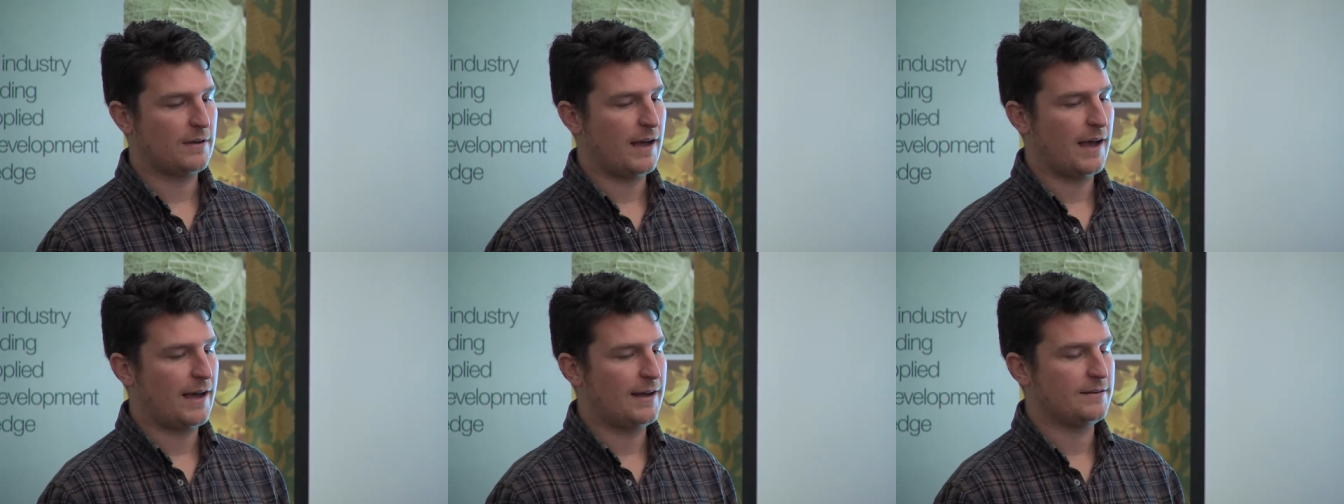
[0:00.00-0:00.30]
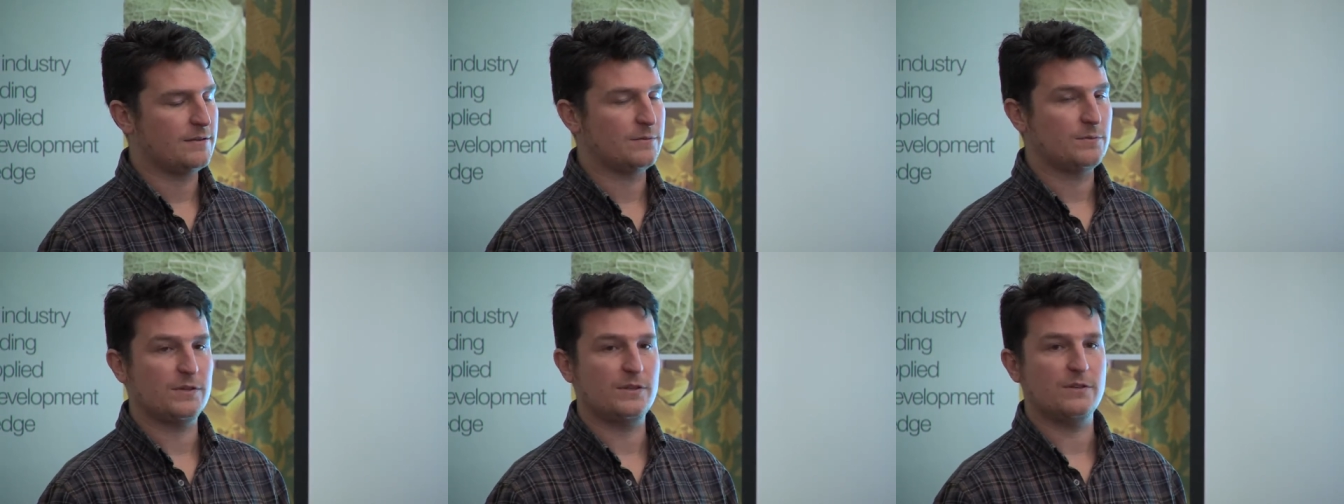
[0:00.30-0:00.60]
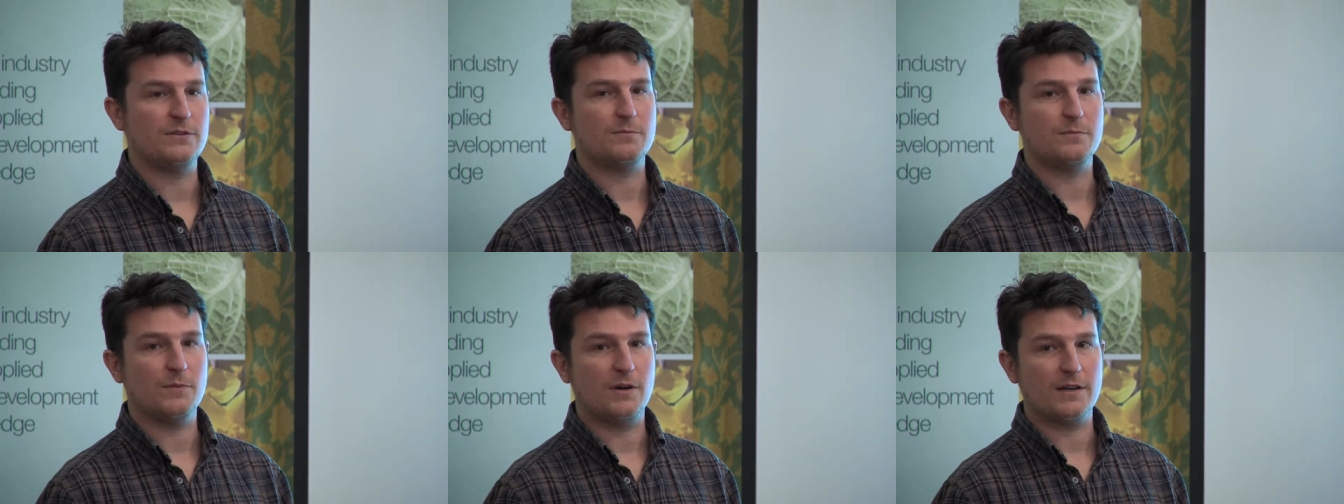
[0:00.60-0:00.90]
and we
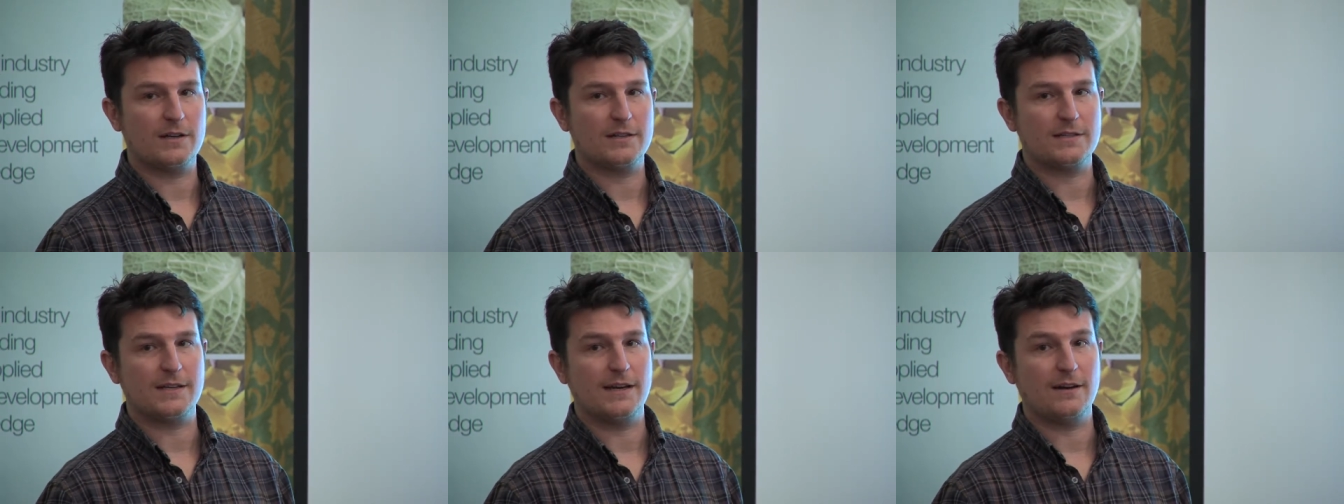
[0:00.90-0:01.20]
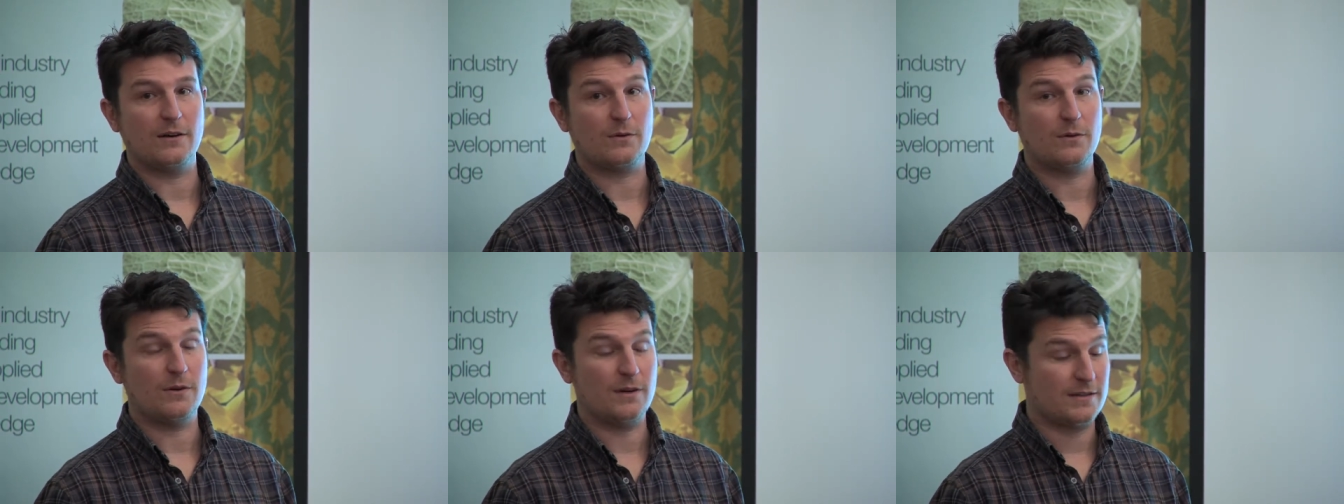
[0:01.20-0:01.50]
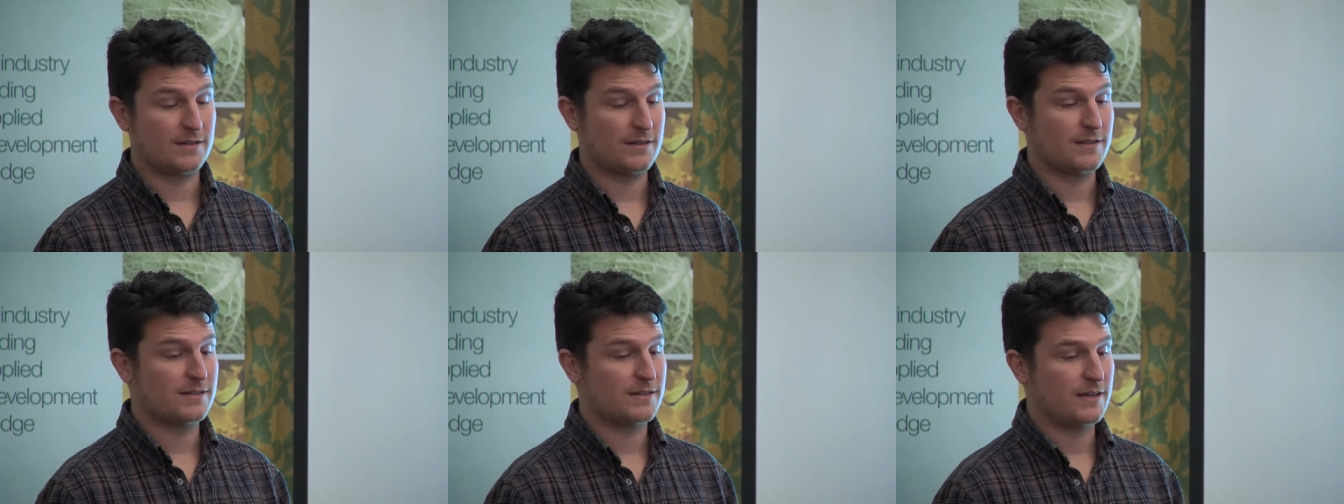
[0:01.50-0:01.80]
used Mycotal
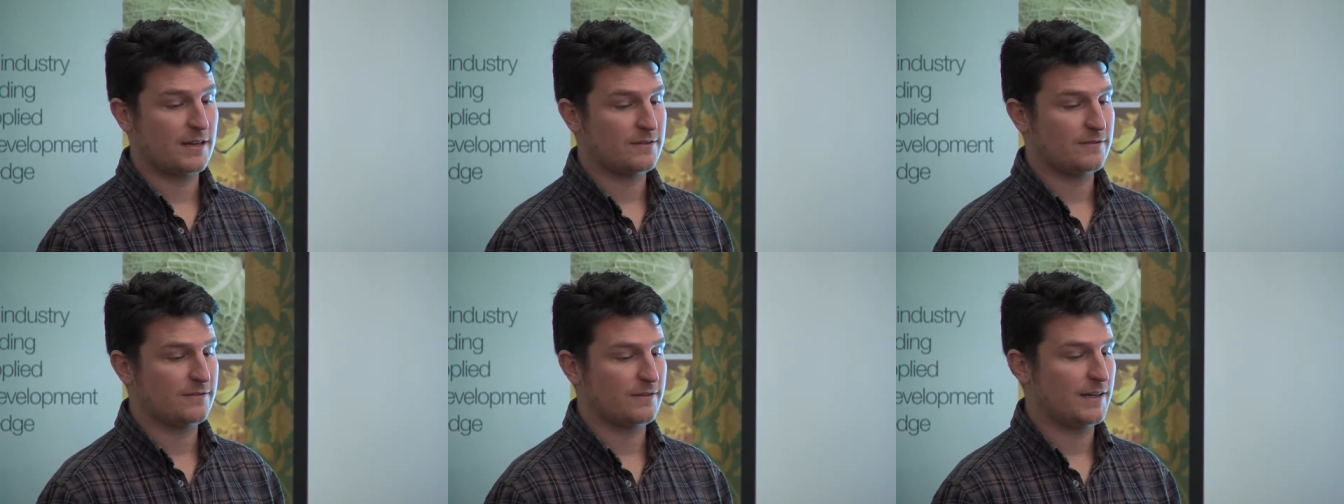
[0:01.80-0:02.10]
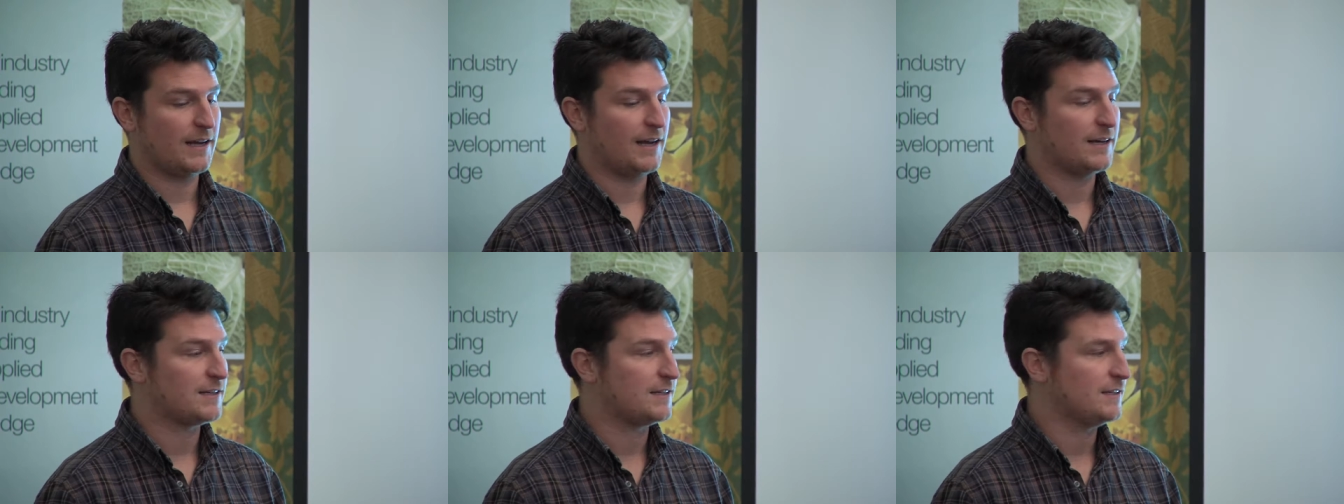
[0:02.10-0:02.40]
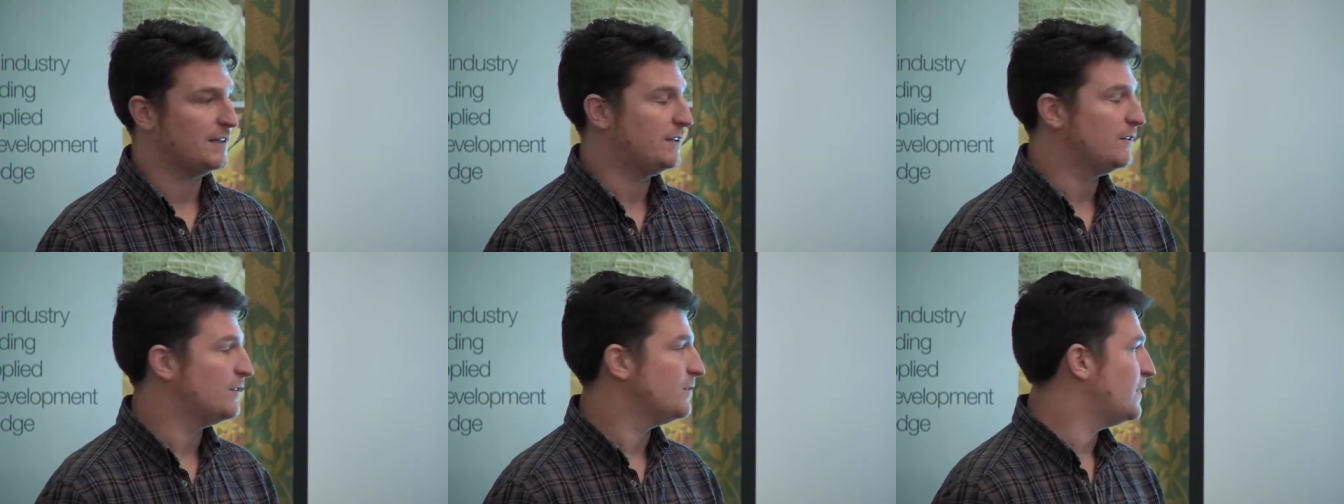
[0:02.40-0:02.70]
quite successfully
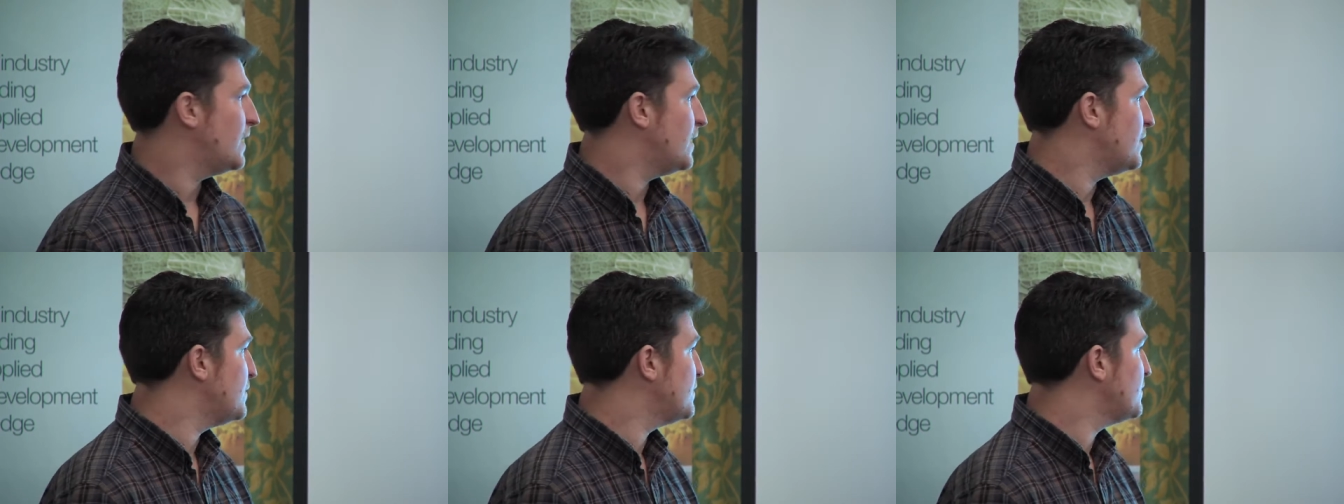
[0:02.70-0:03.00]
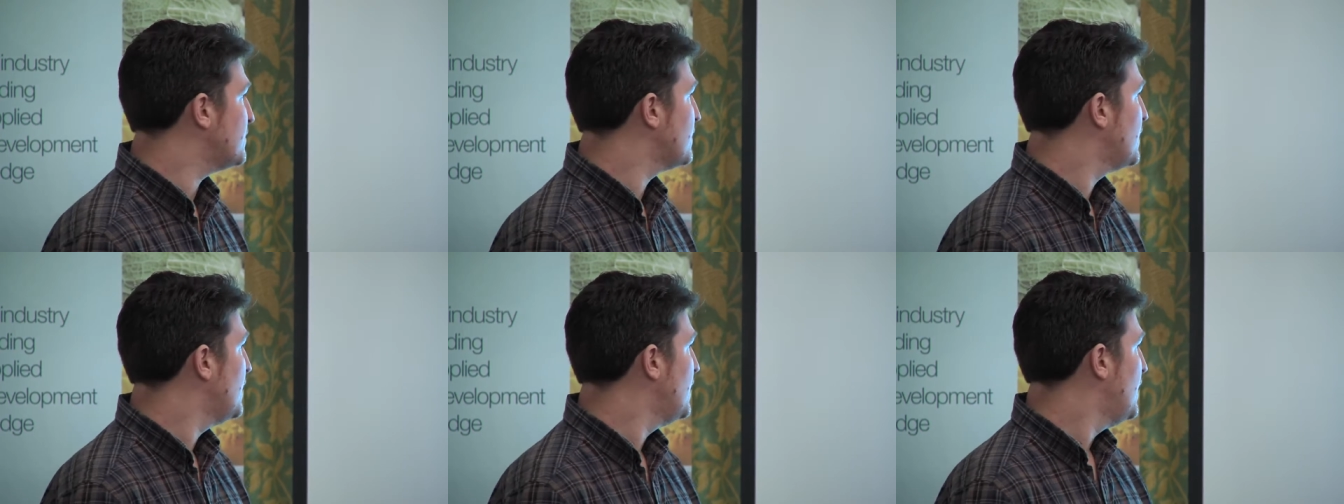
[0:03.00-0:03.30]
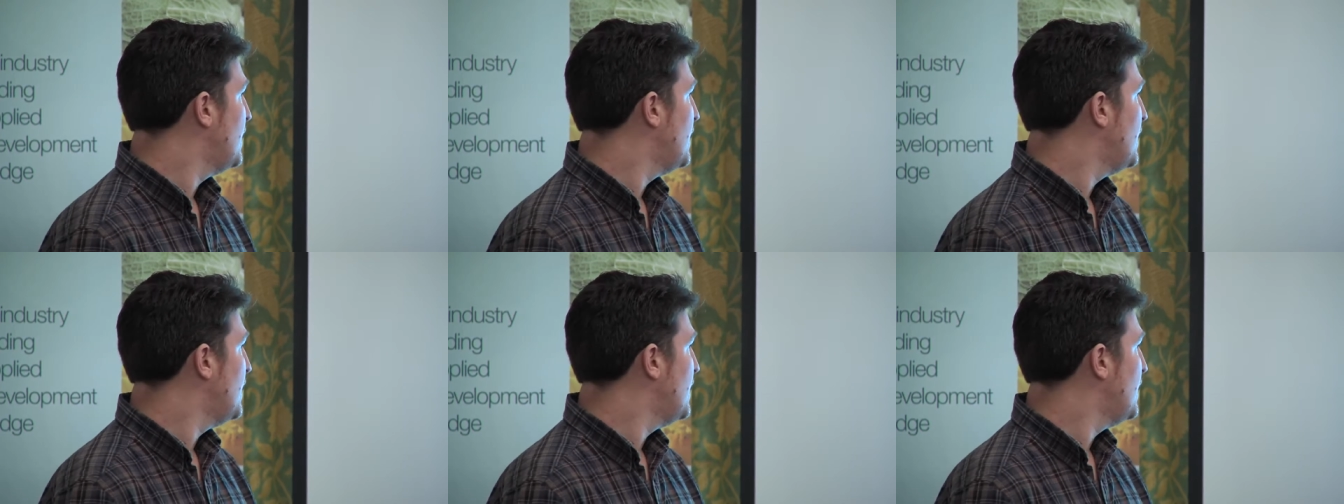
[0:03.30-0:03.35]
actually on those.